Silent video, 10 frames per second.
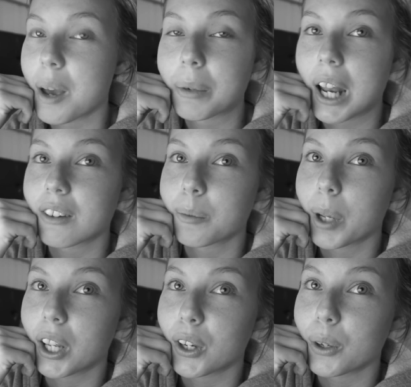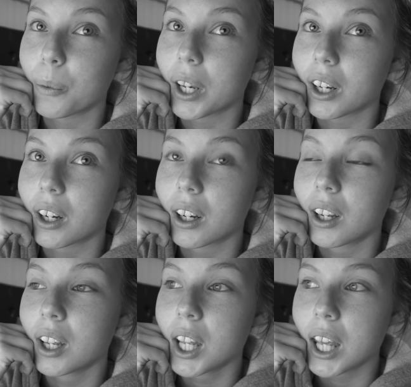I'm gonna have to pick a new winner
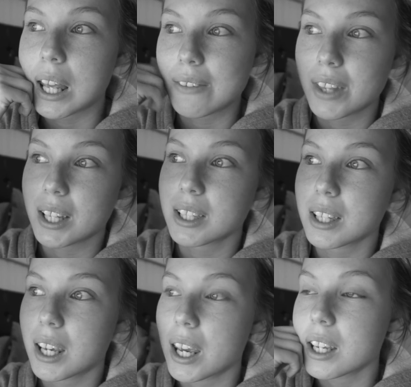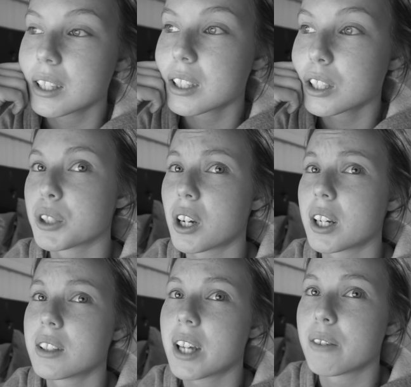if that's the case.
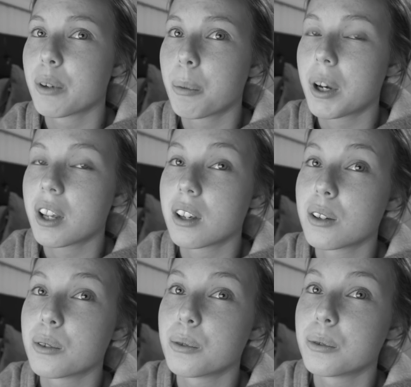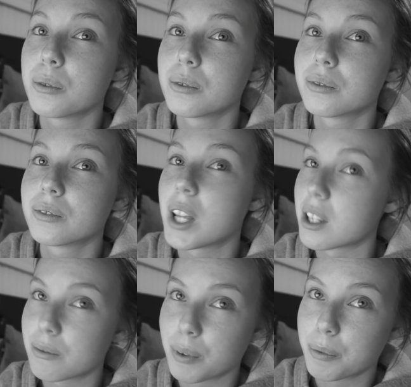Sorry to everybody who
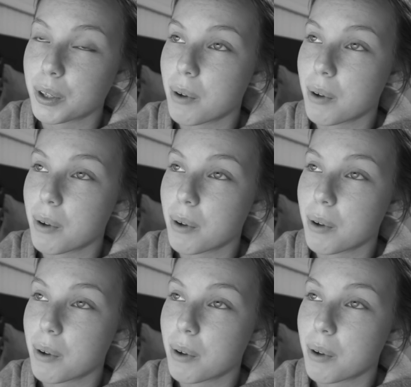isn't from the